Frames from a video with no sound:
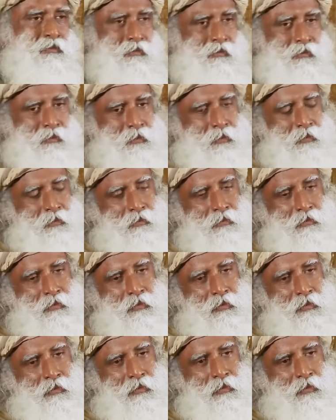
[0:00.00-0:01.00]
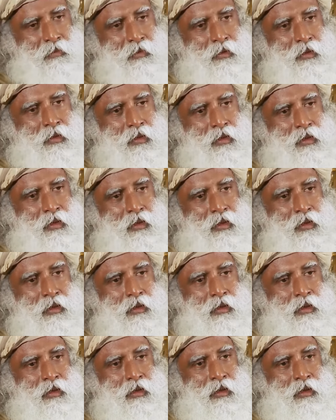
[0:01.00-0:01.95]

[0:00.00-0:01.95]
(no one is talking)